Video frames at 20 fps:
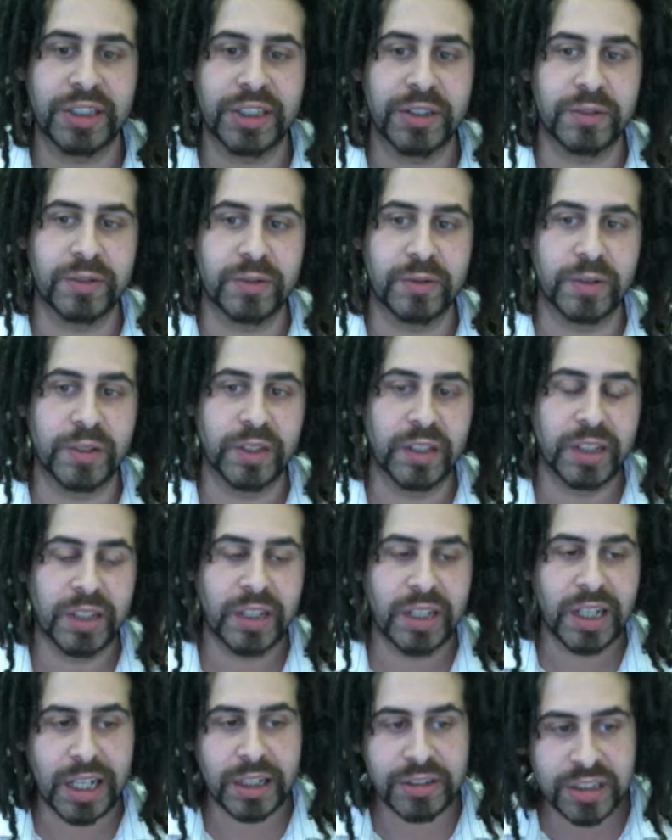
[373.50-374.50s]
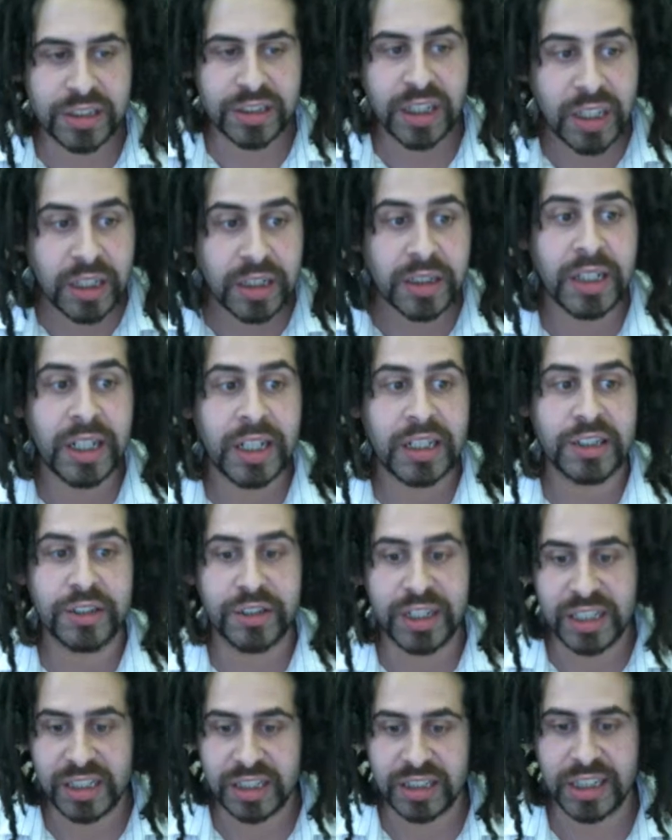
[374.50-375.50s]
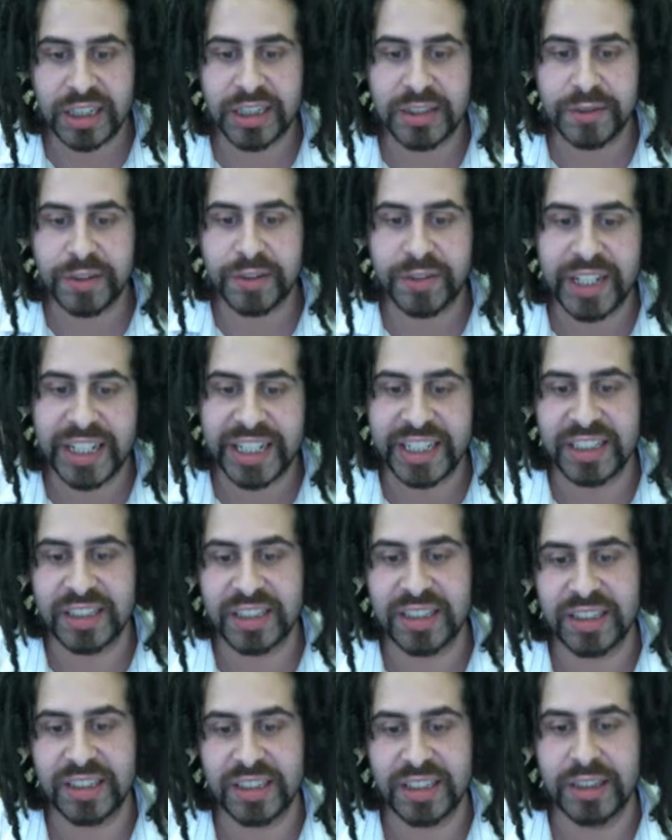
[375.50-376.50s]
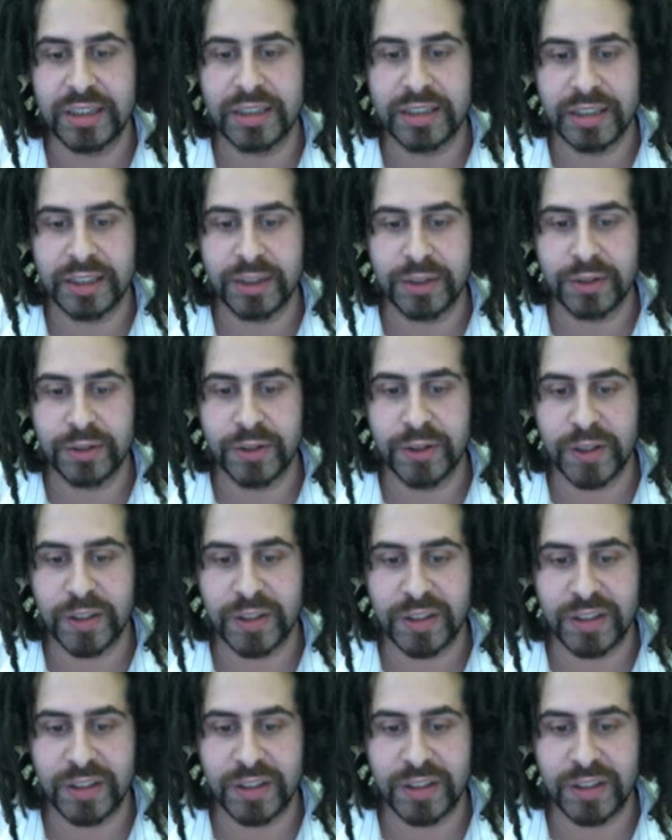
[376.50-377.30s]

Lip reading: you turn that great state of affairs into